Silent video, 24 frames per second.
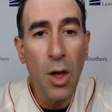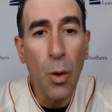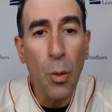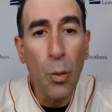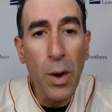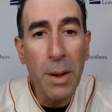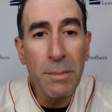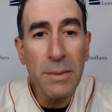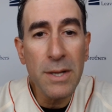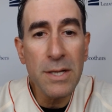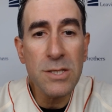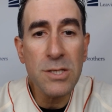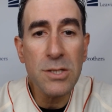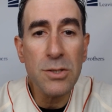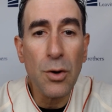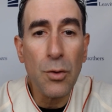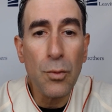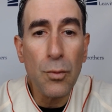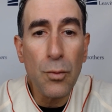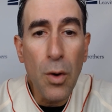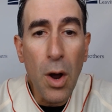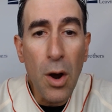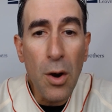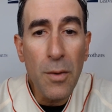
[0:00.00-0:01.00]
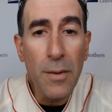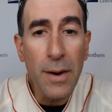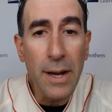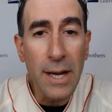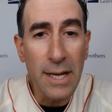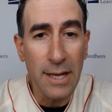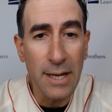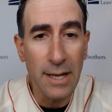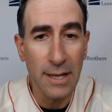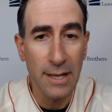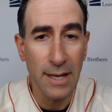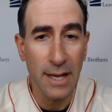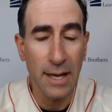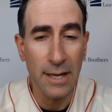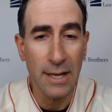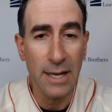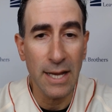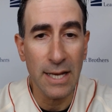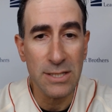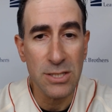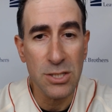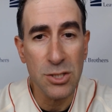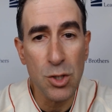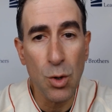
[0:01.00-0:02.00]
Women's rowing
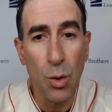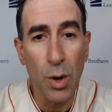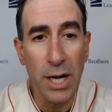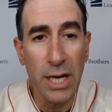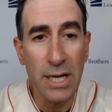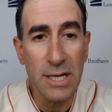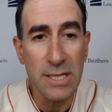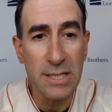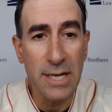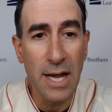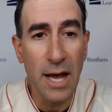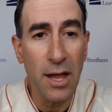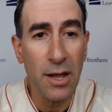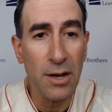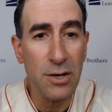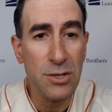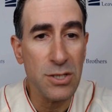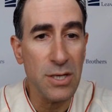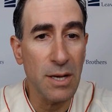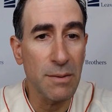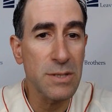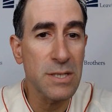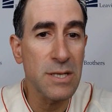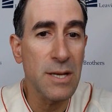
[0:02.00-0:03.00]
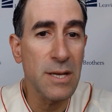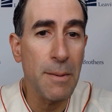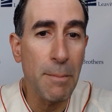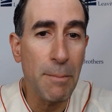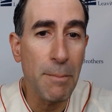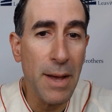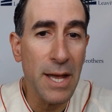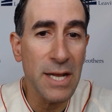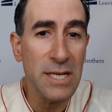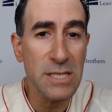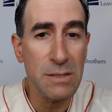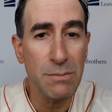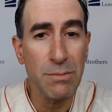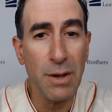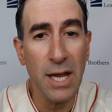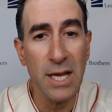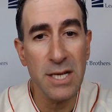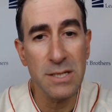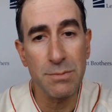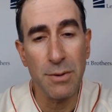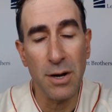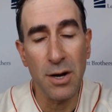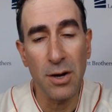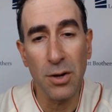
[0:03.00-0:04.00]
gets 20 scholarships. Men's
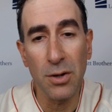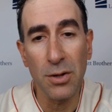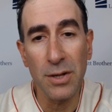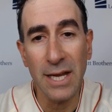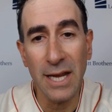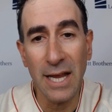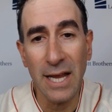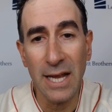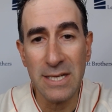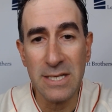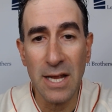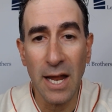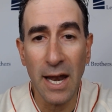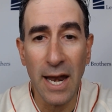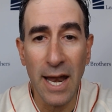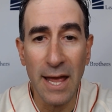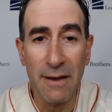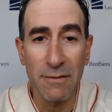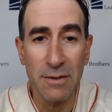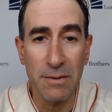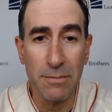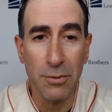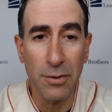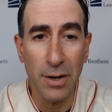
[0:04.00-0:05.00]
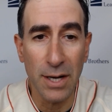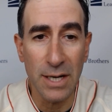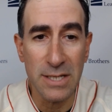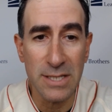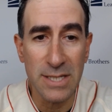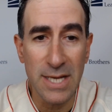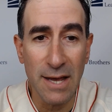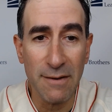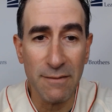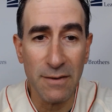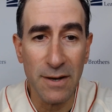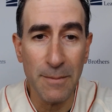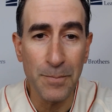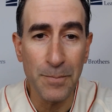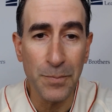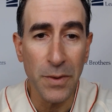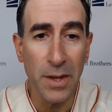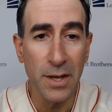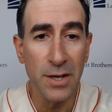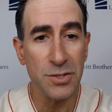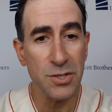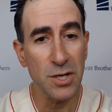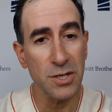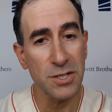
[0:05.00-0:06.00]
baseball only gets 11.7.
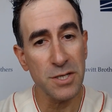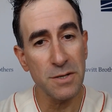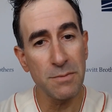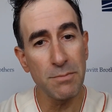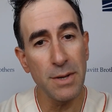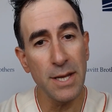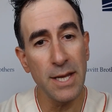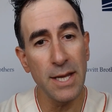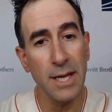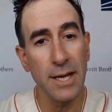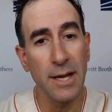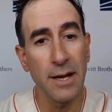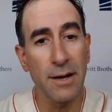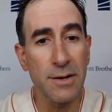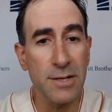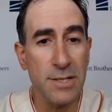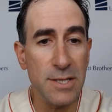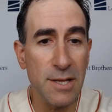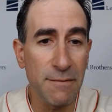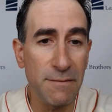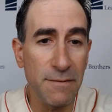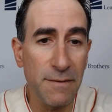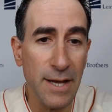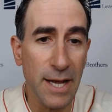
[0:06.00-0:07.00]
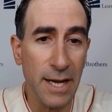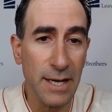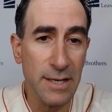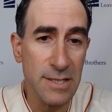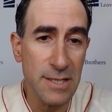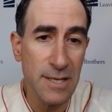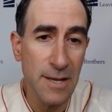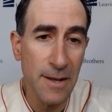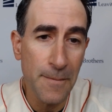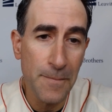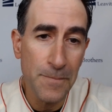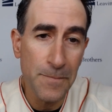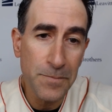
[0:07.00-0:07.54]
So to me, here's the fix.